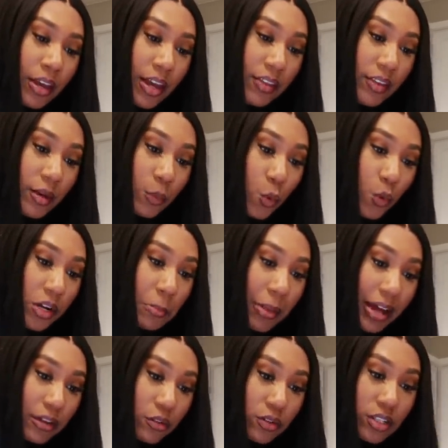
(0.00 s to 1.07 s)
And then I'm going to
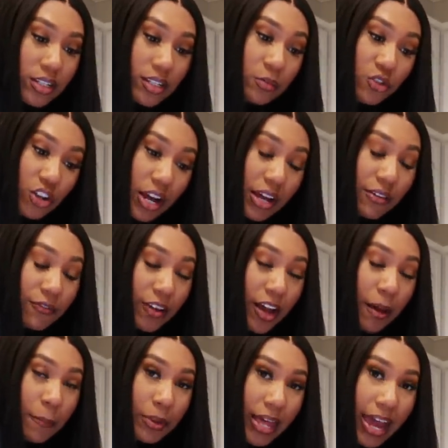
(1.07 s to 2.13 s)
Michael's because I'm trying to
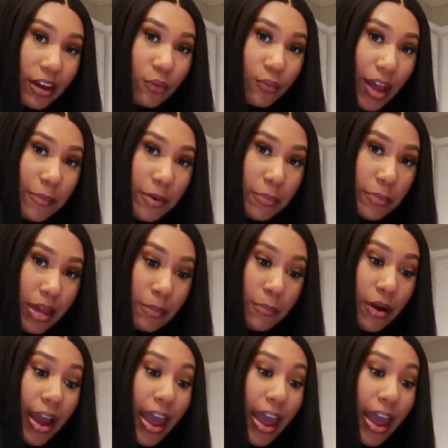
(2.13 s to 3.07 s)
find black wrapping paper.